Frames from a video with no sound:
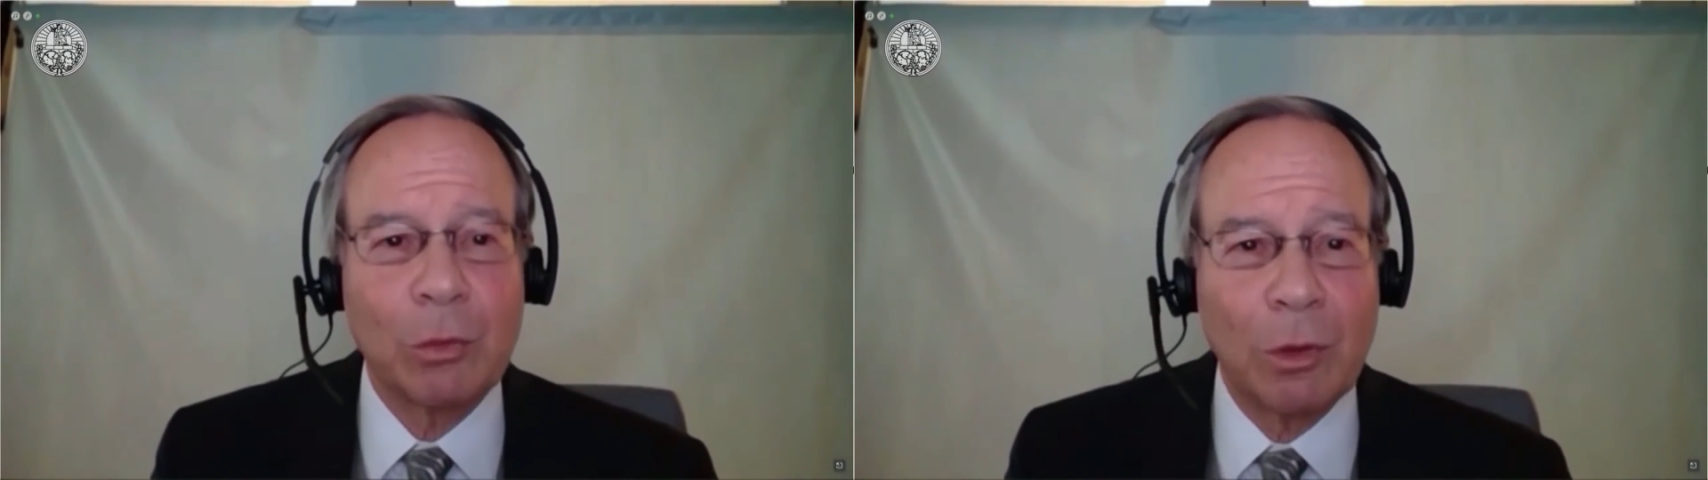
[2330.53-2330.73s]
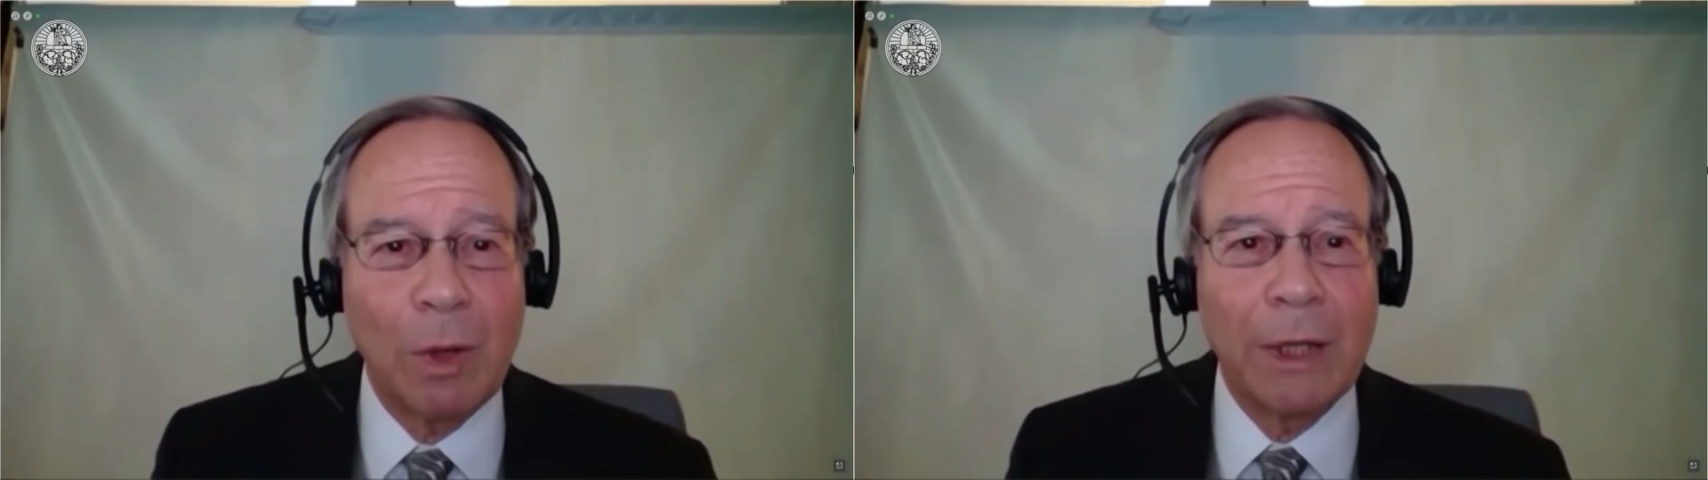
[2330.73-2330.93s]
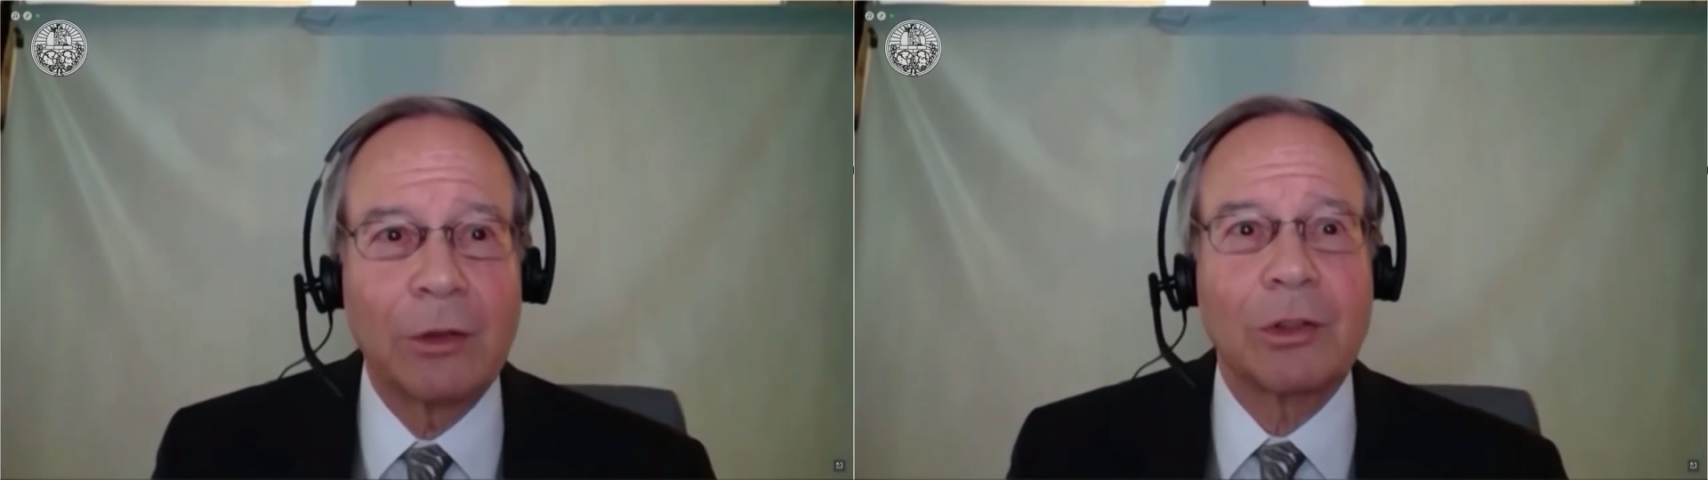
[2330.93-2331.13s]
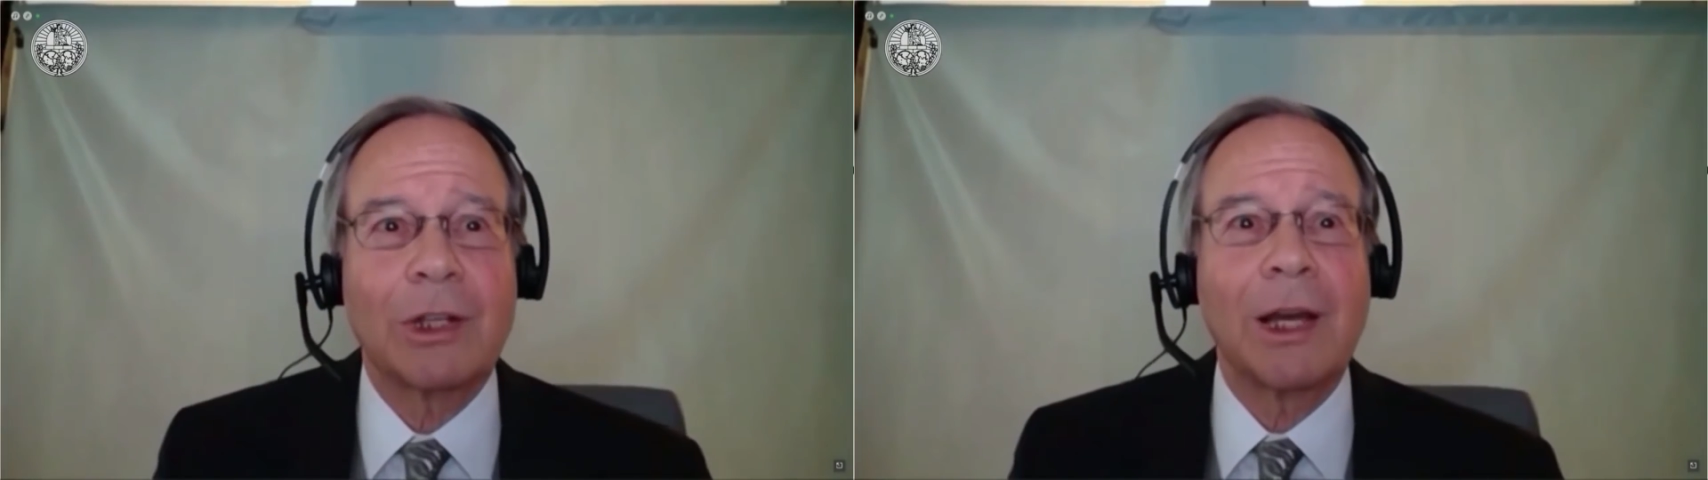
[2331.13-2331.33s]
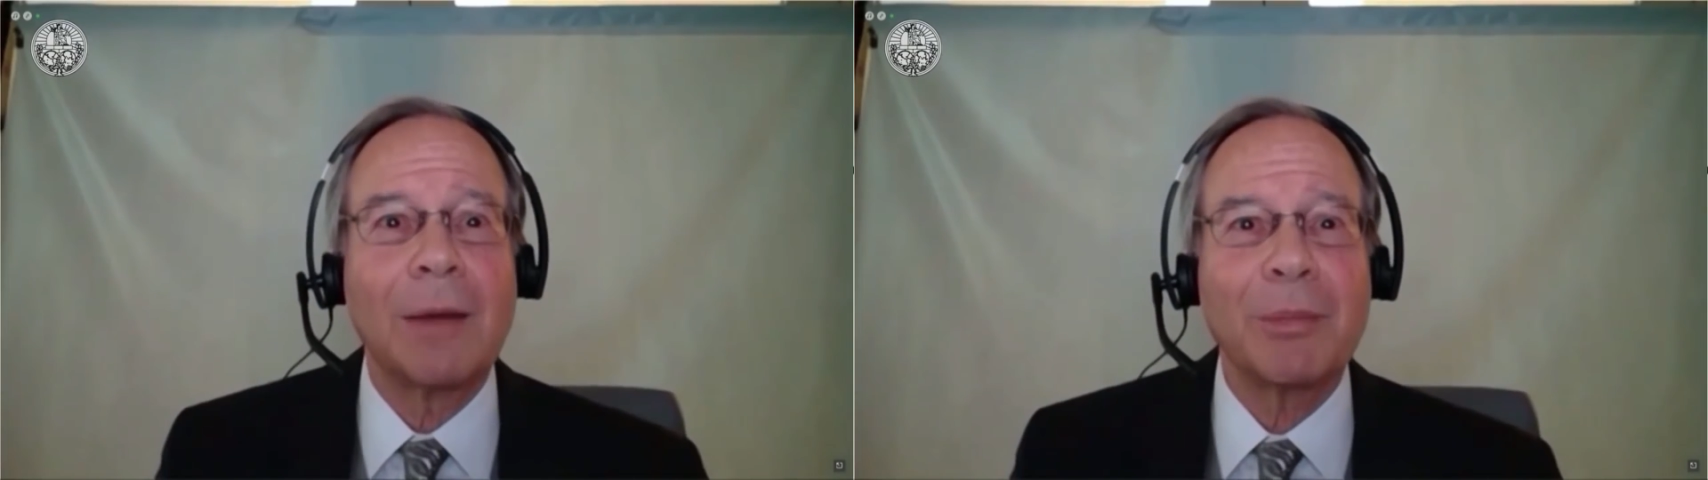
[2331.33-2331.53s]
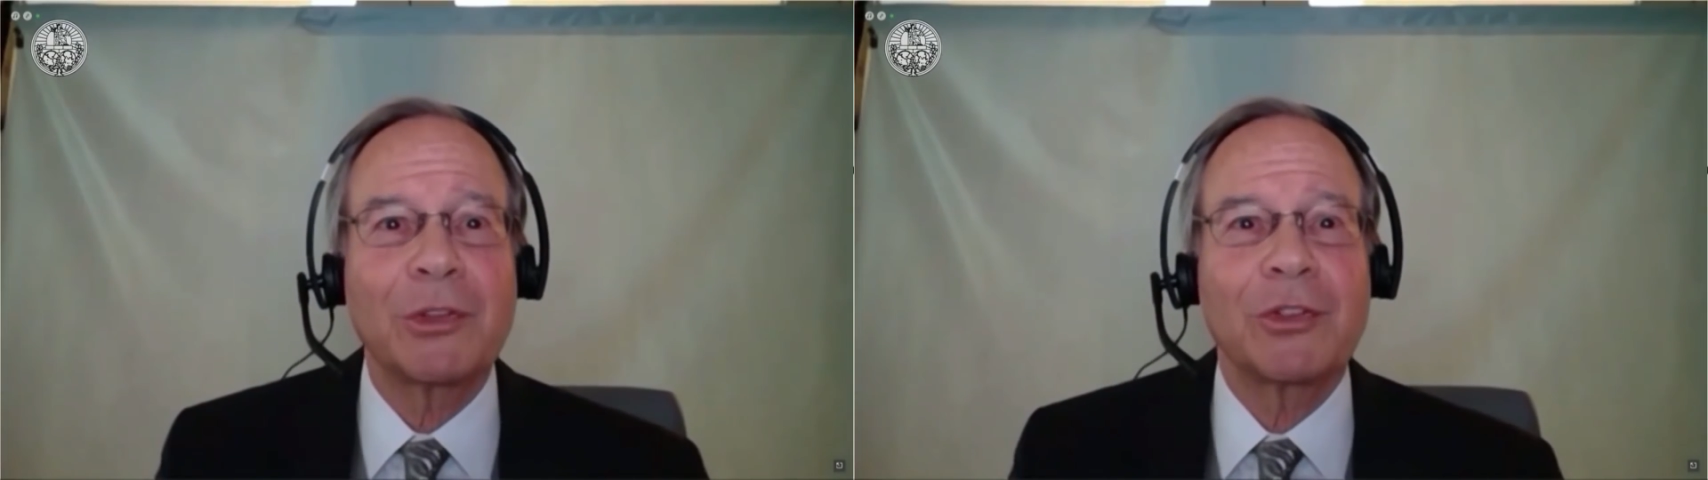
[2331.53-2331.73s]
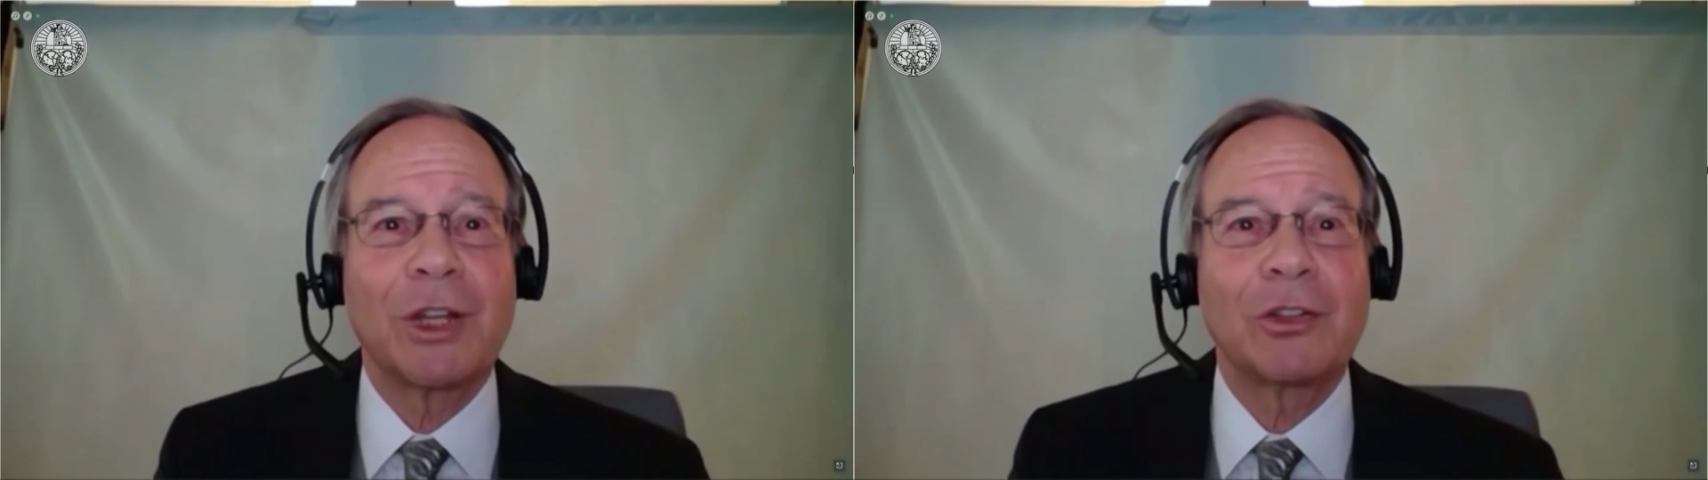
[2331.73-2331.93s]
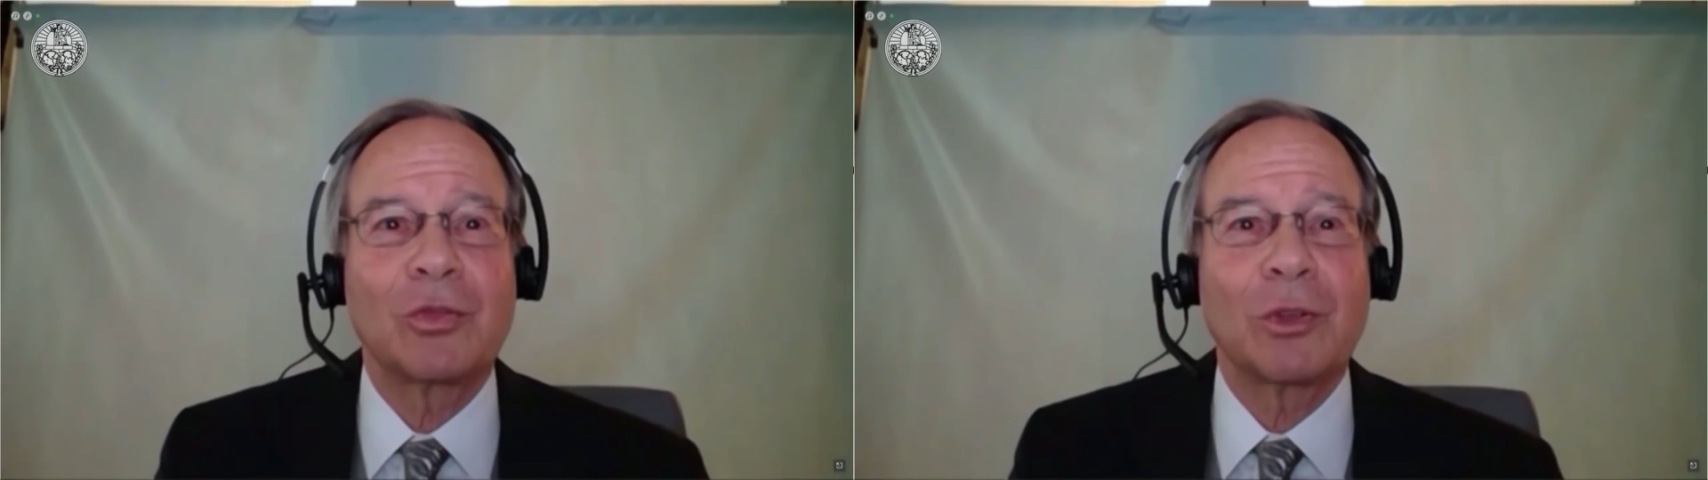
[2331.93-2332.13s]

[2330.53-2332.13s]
be required to compensate